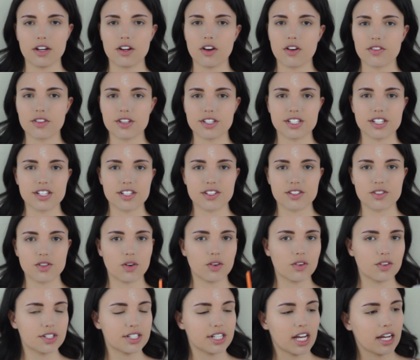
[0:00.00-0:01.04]
I know this is
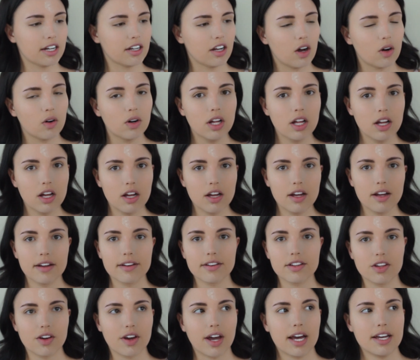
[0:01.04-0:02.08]
total side note.
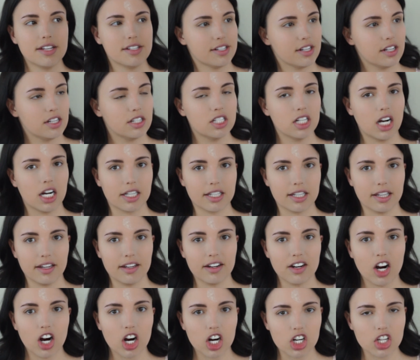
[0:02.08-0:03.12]
You guys,
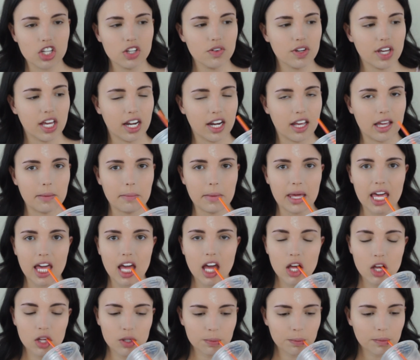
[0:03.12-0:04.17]
Dunkin', are you kidding
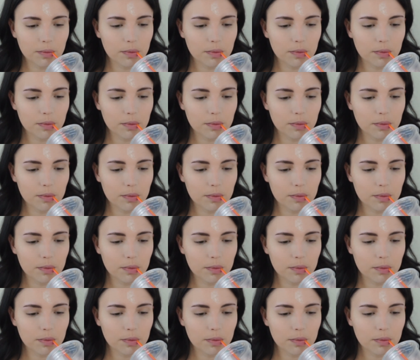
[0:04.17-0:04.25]
me?